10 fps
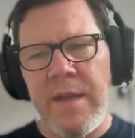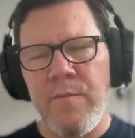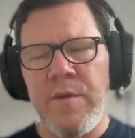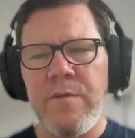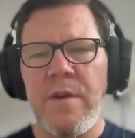and
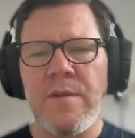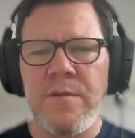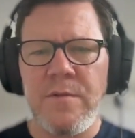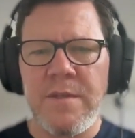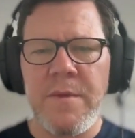we do
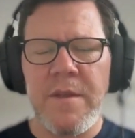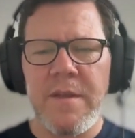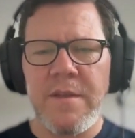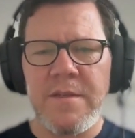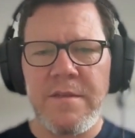outsource some of the
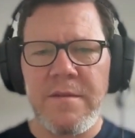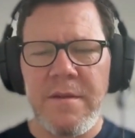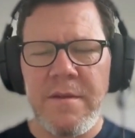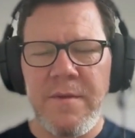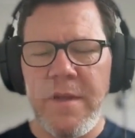things within